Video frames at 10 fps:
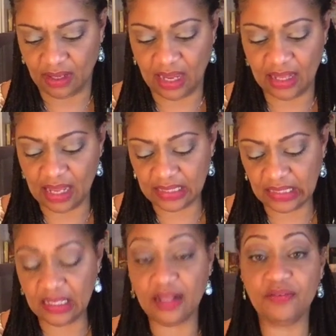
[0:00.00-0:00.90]
And that's
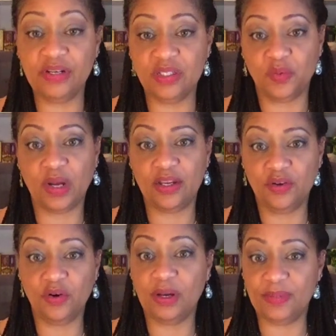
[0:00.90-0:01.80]
another reason why
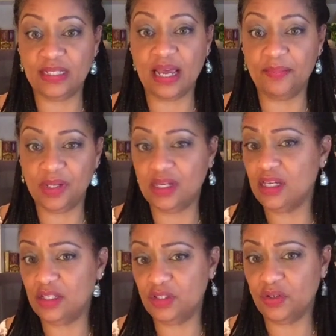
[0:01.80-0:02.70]
you're upset,
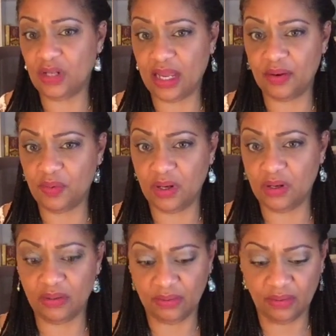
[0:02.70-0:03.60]
because you're like,
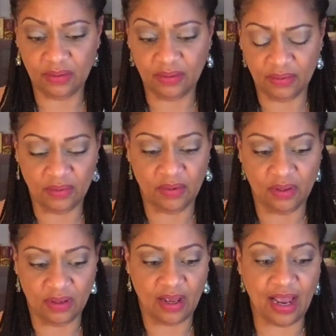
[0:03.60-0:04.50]
well,
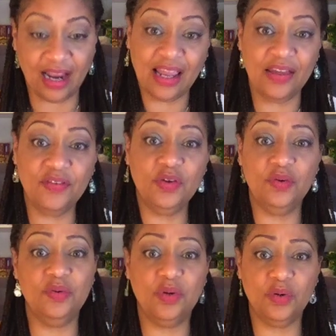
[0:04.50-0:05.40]
I gave
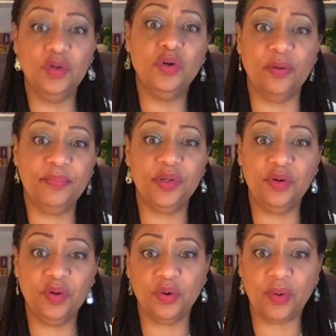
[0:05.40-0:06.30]
you your new computer.